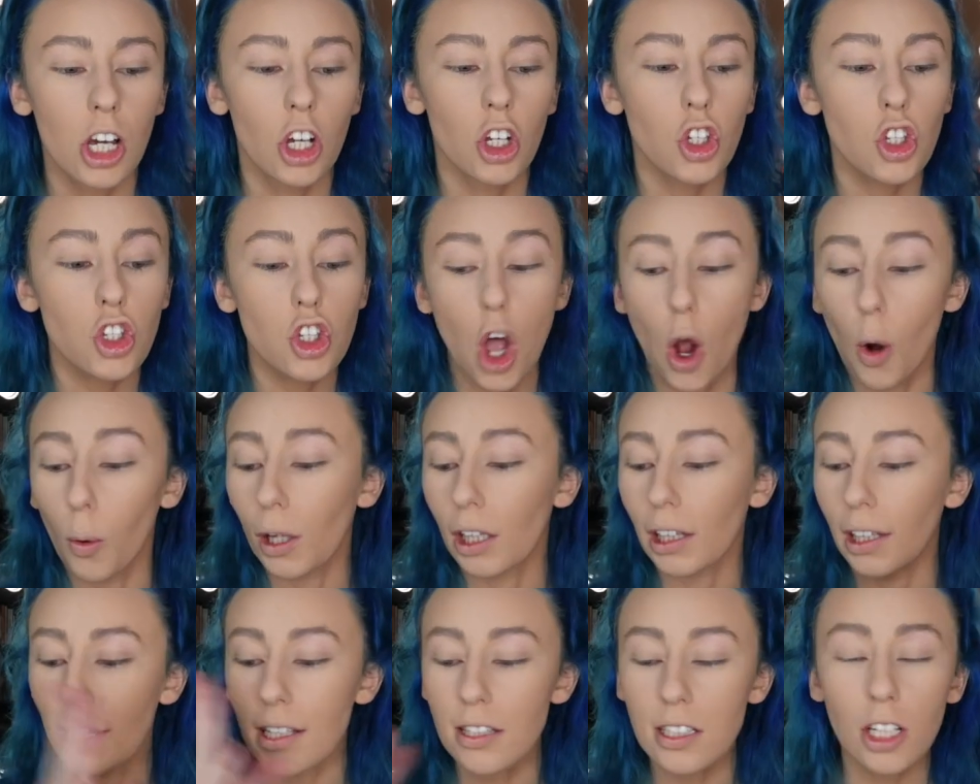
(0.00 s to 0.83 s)
So
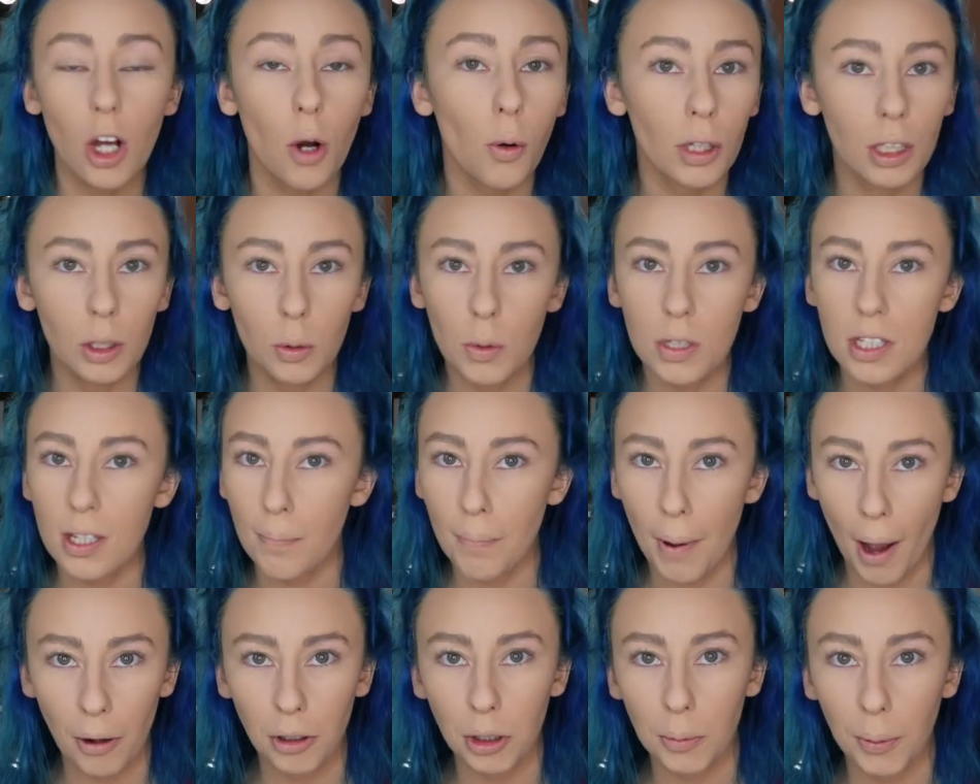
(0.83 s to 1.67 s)
let's go in with some
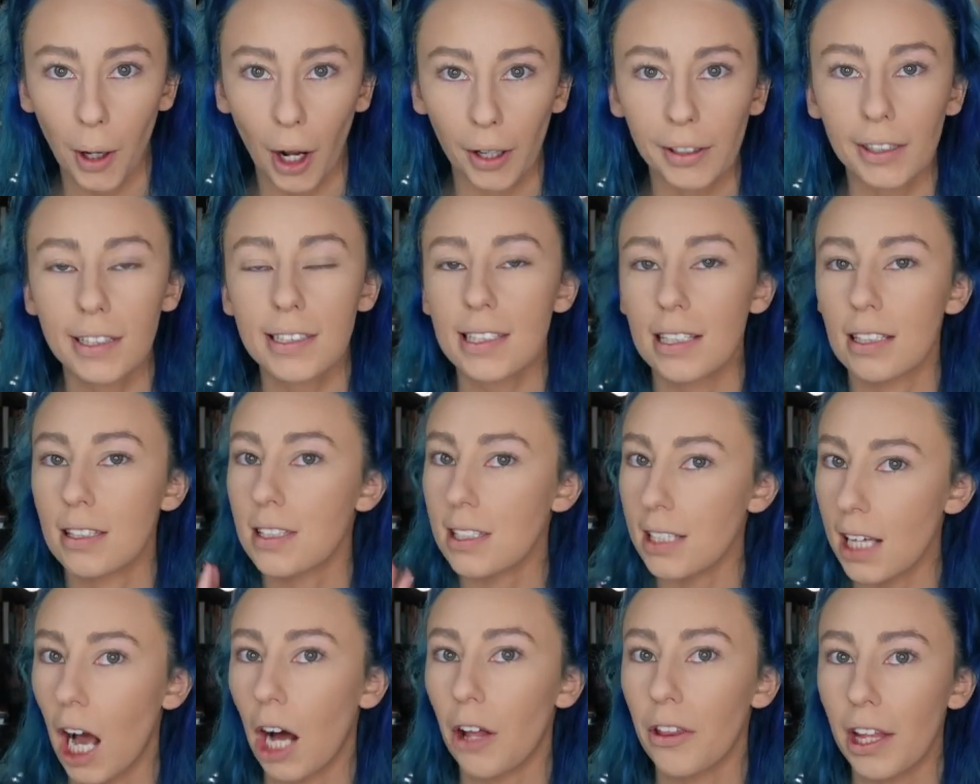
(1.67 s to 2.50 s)
powder products and
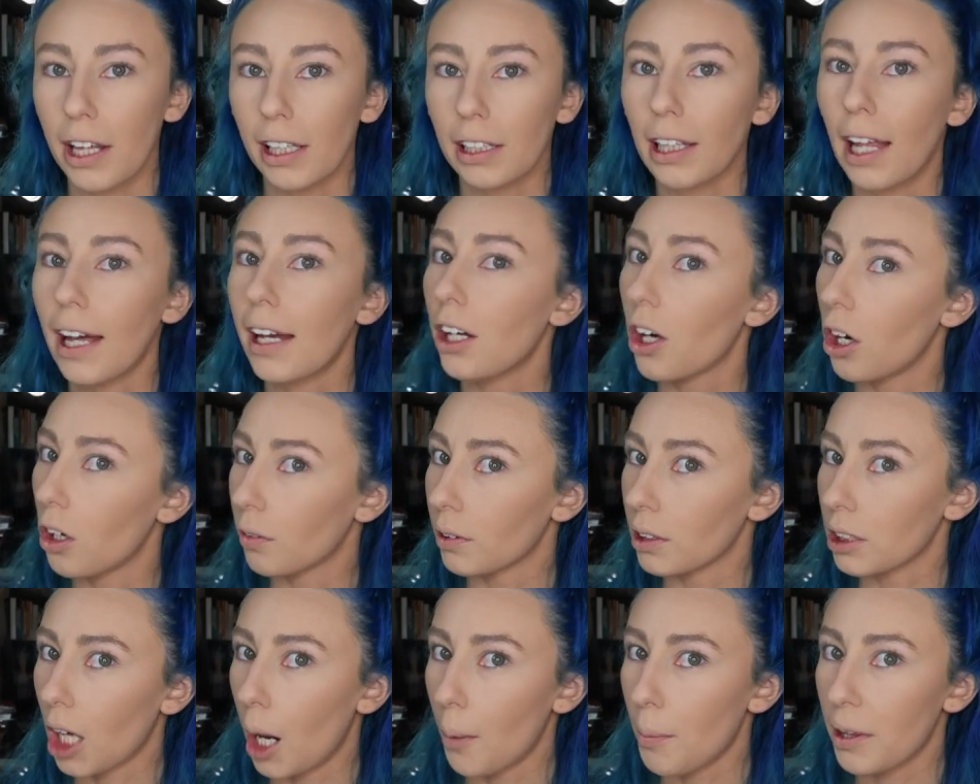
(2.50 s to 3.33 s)
see how they lay
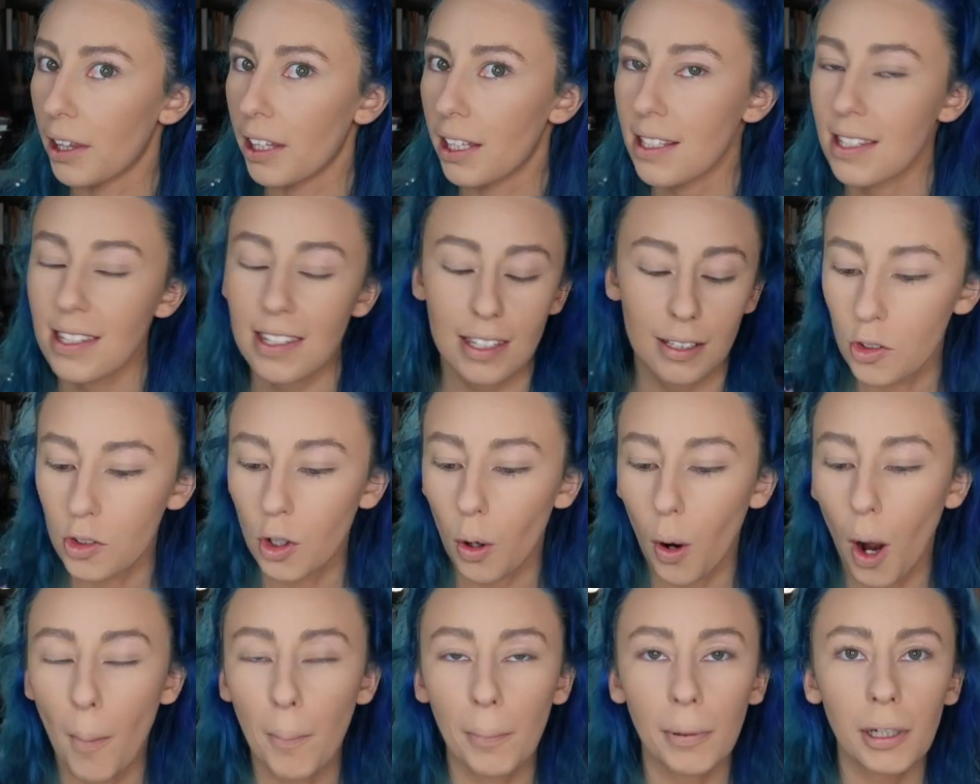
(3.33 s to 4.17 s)
over top of this.
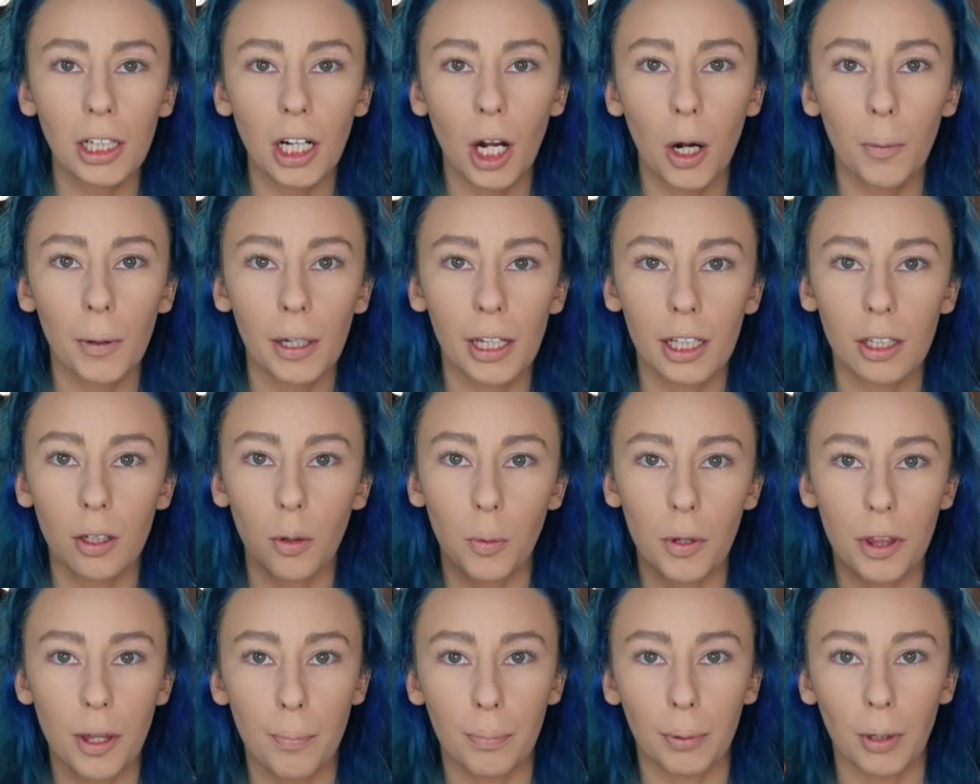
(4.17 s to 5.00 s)
So I'm gonna go in
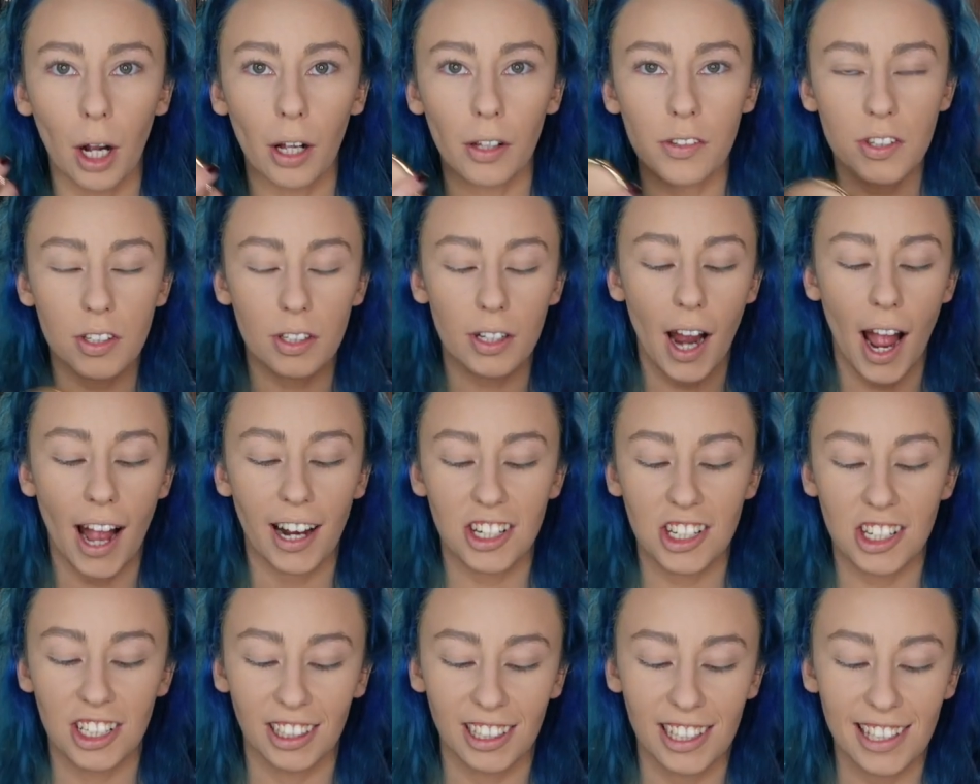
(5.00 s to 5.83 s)
with a bronzer
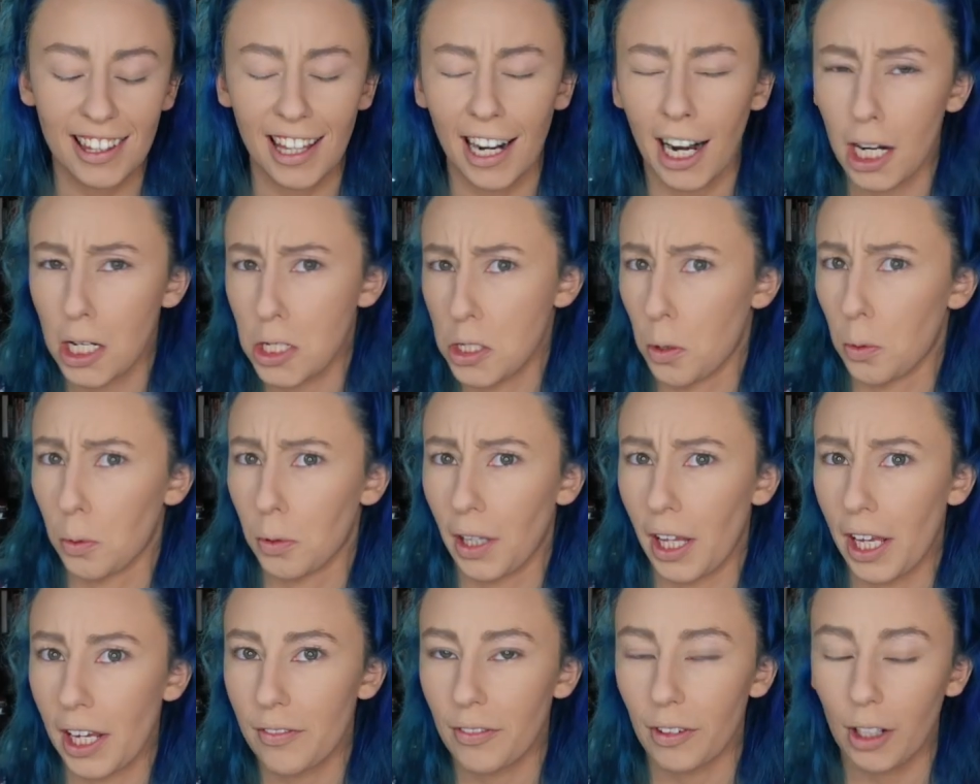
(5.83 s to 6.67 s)
actually that I don't
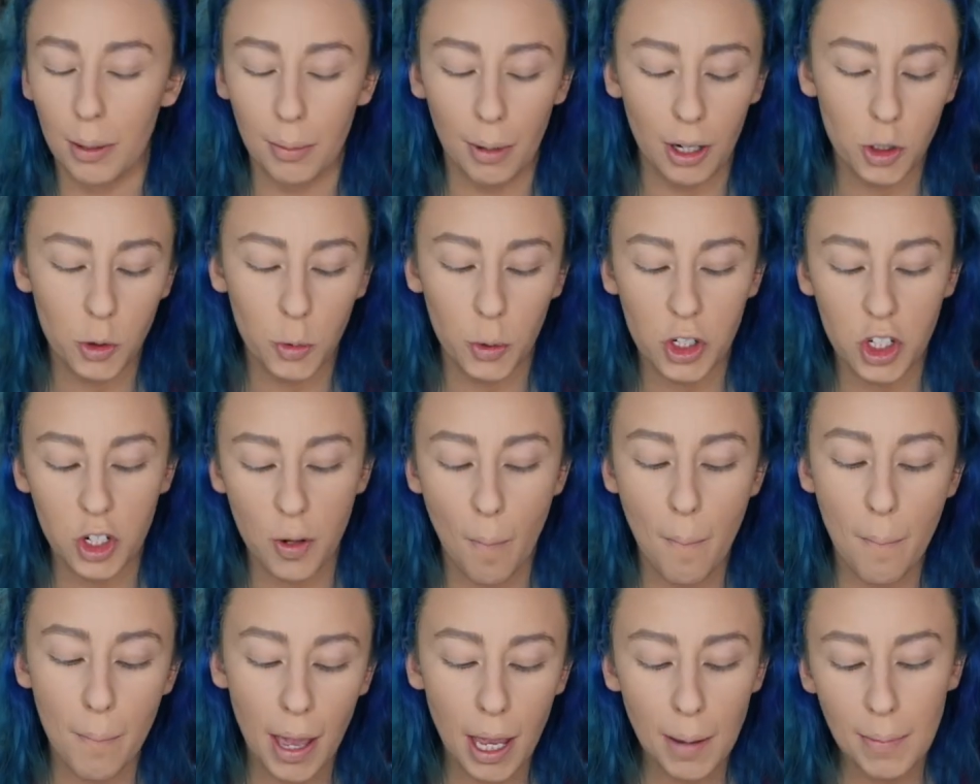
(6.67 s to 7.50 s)
like very much, which
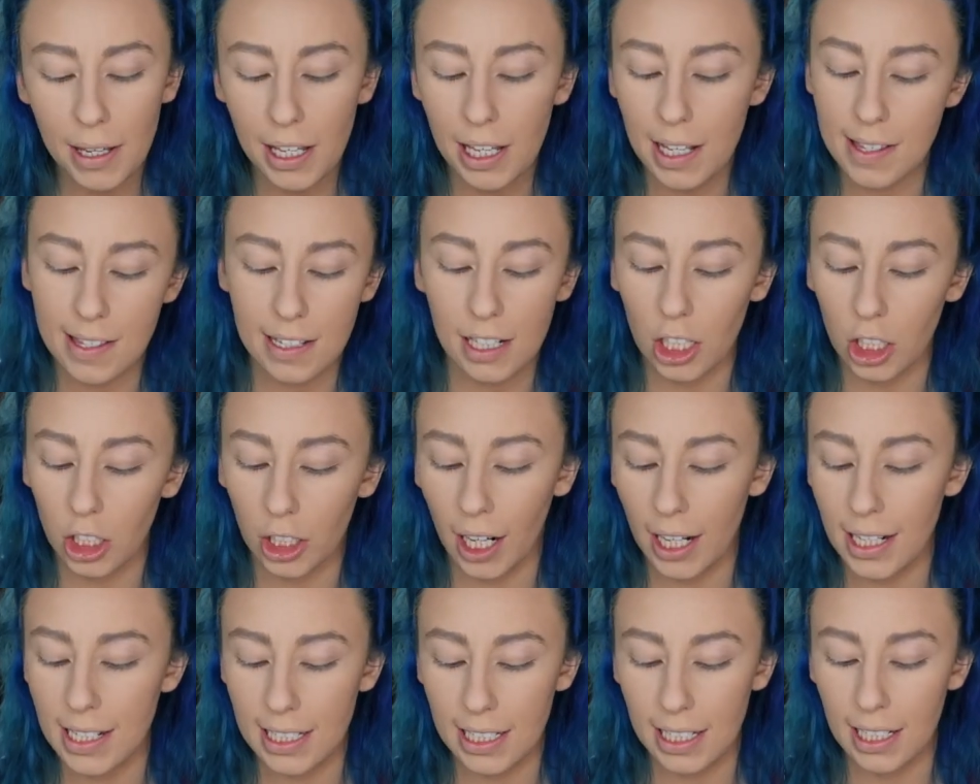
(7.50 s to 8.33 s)
maybe isn't a good
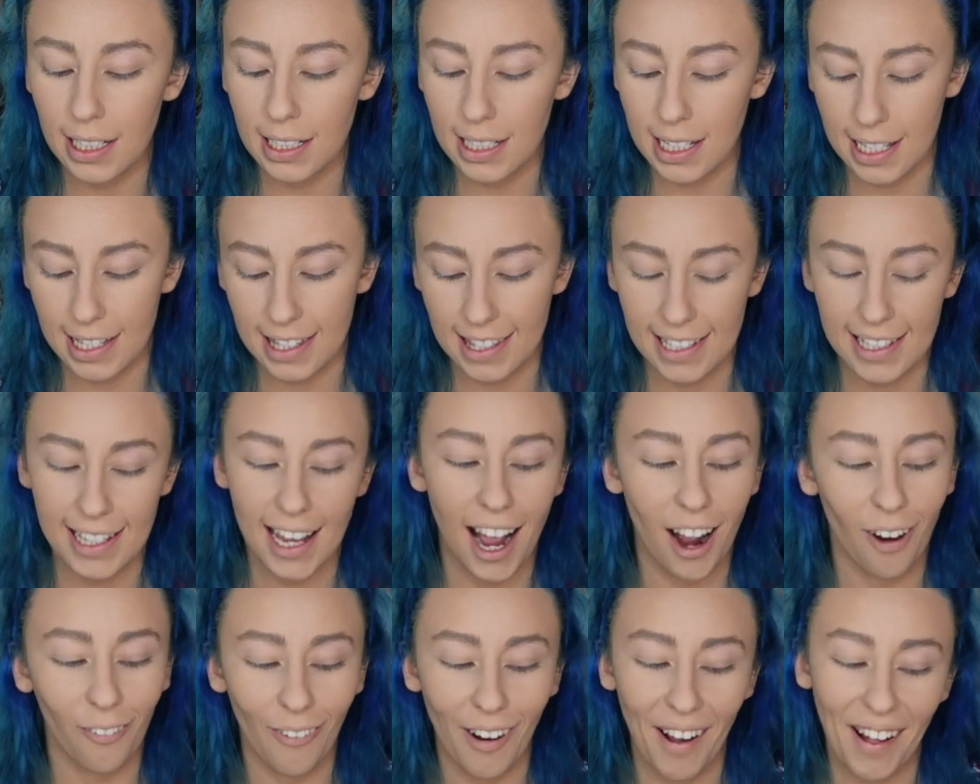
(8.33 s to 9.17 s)
idea to see
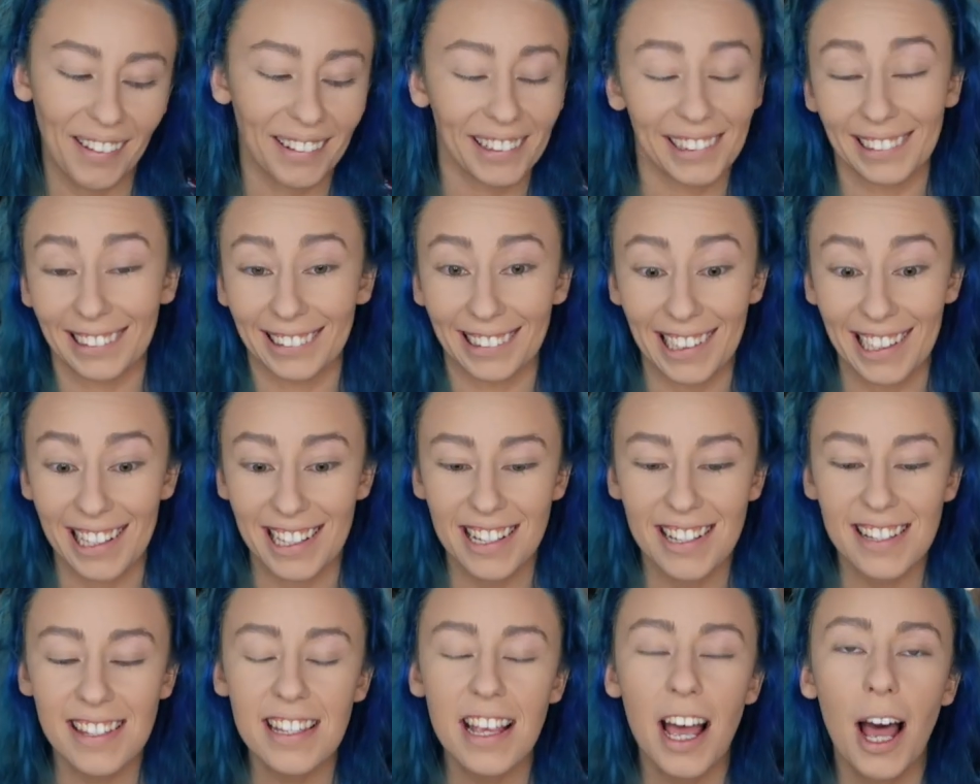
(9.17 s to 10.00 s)
how well it
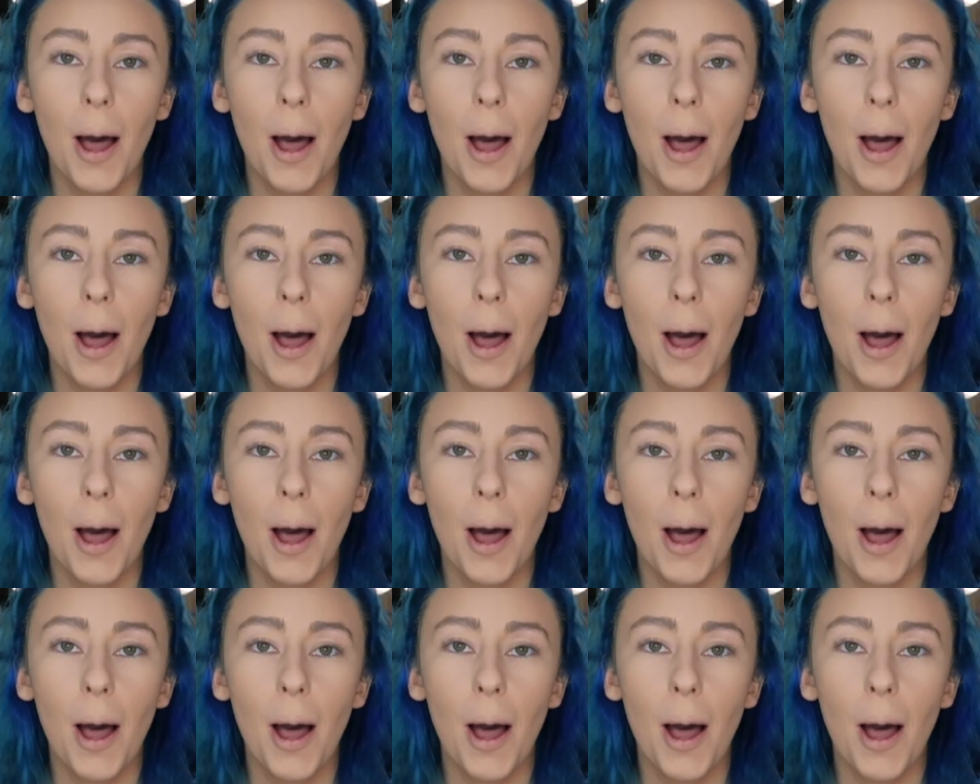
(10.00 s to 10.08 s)
lays,